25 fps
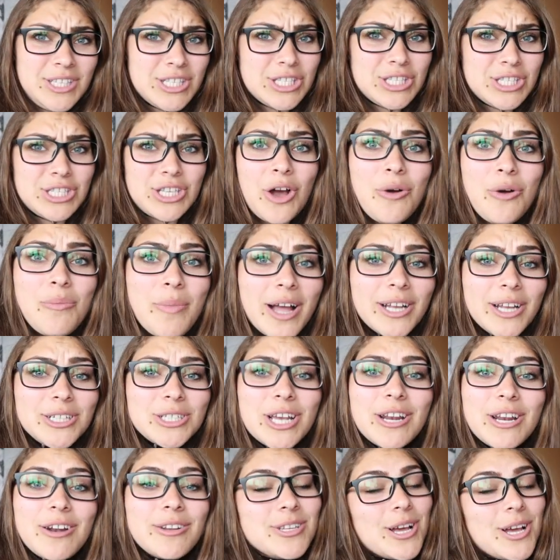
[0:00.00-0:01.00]
so much,
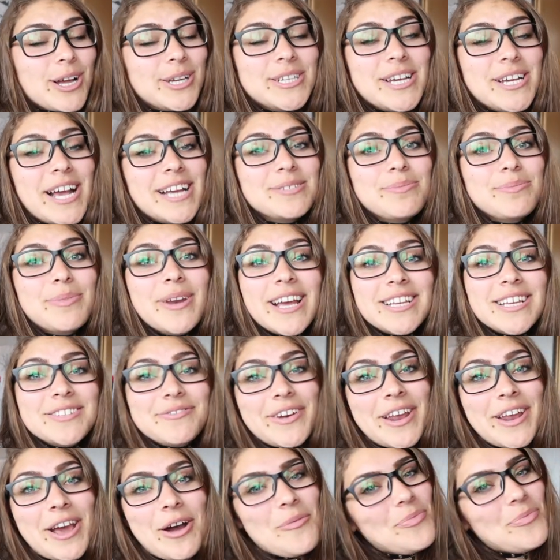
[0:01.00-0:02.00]
and I'll talk to you guys in my next
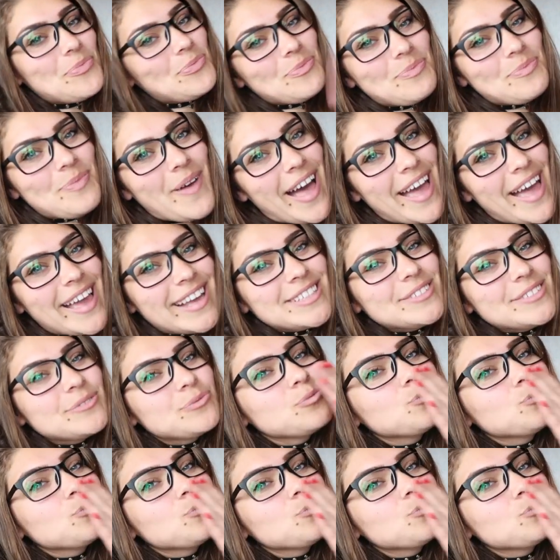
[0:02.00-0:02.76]
video. Bye!